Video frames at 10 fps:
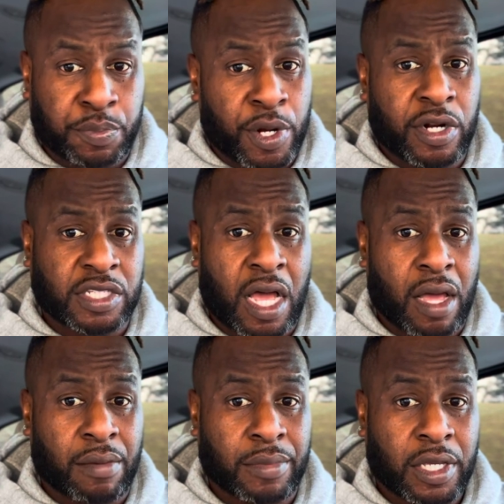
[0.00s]
period of
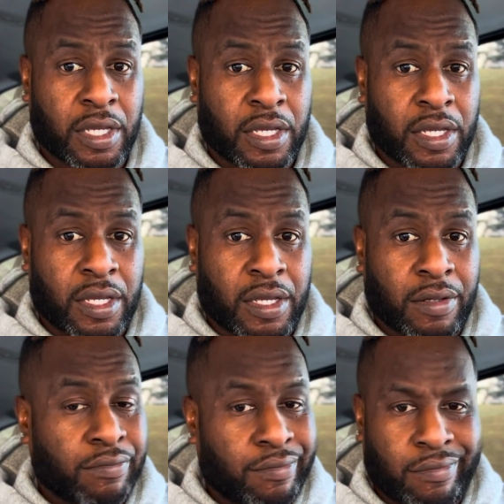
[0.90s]
time.
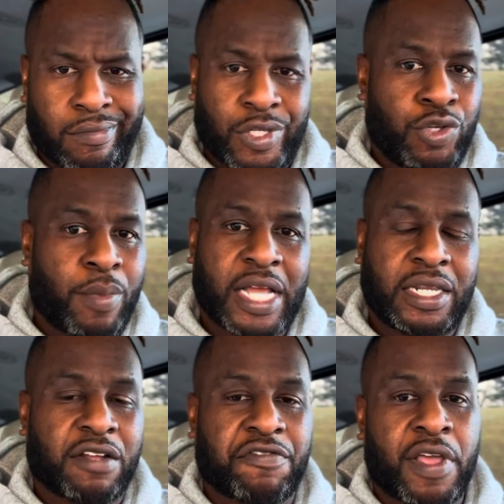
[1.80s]
You might
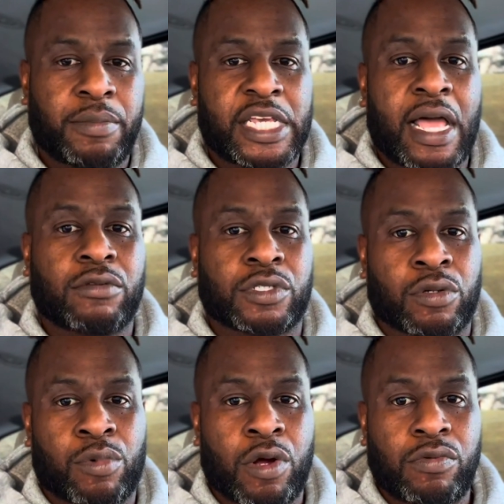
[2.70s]
need a family counselor,
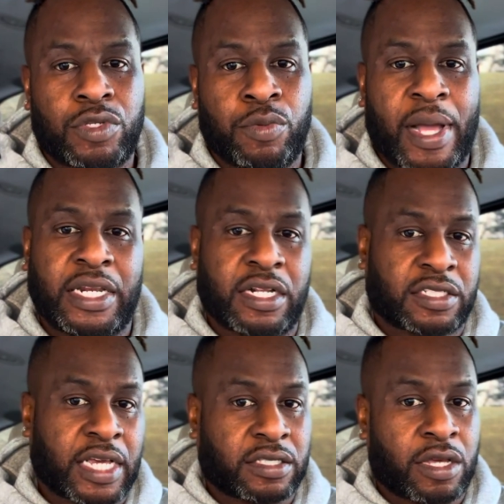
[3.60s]
bro. You might need a
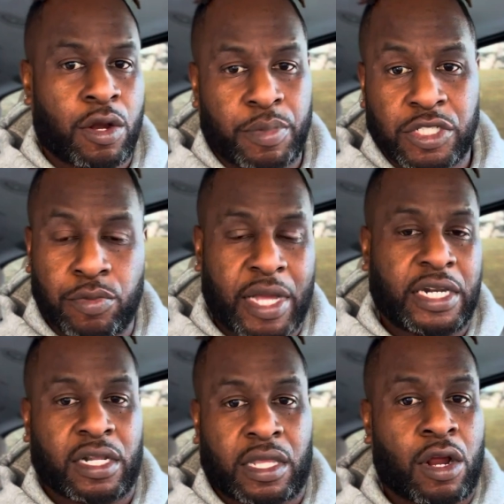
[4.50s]
sex therapist. You might need
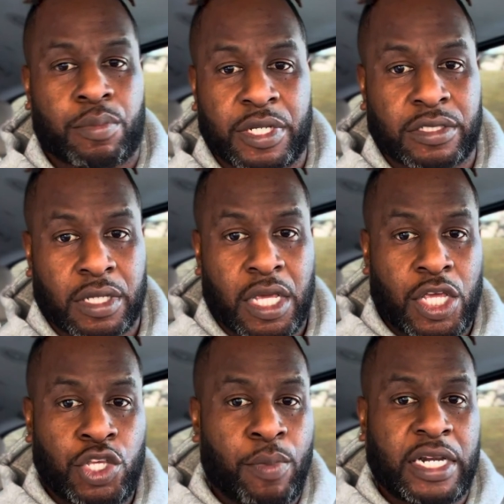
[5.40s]
a therapist.
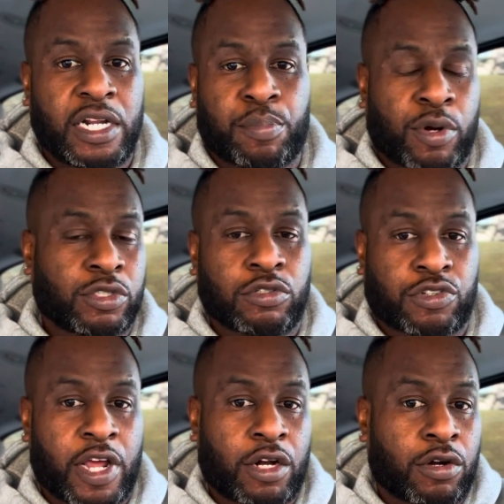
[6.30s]
You might need a personal
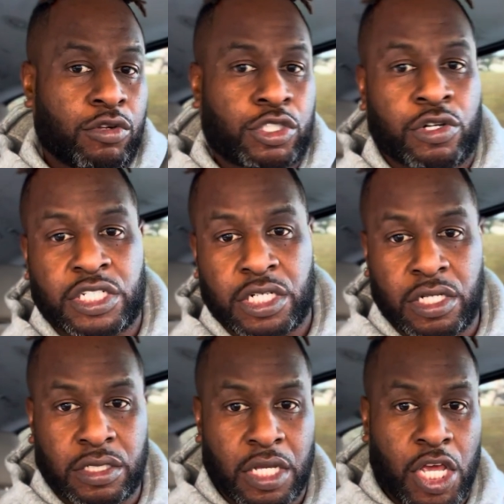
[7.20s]
trainer, a
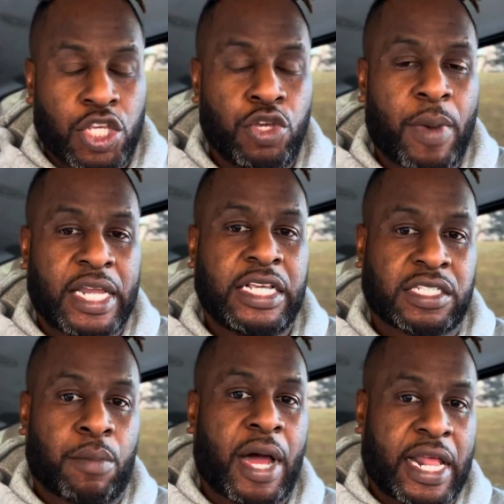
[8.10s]
nutritionist. You might need
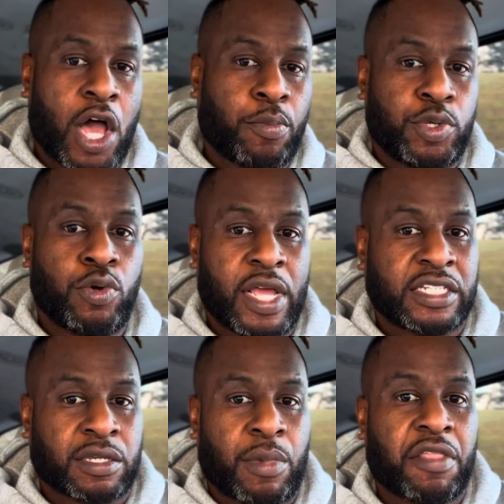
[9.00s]
somebody to help you in
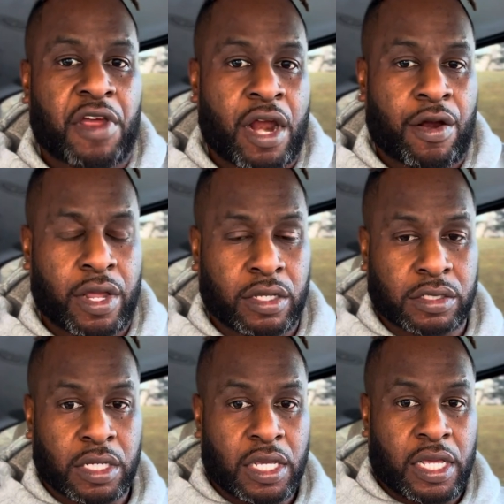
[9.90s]
some other areas
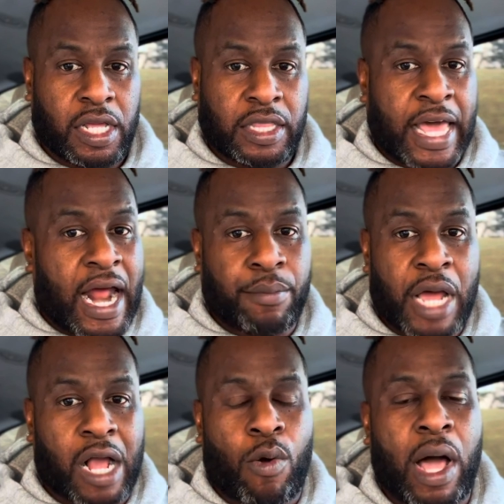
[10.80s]
that I'm
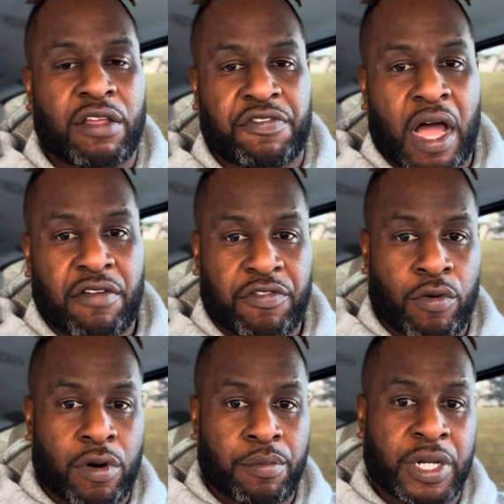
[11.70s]
not qualified
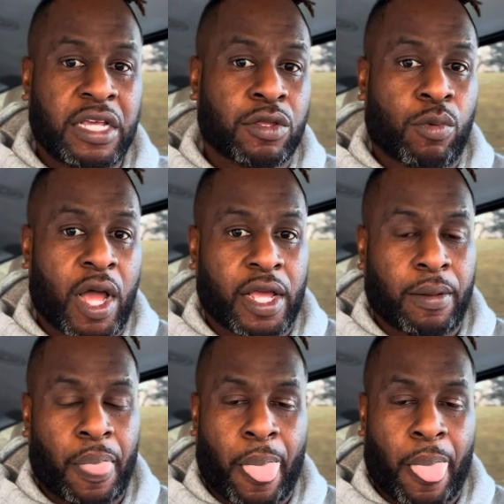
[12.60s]
for. But either way,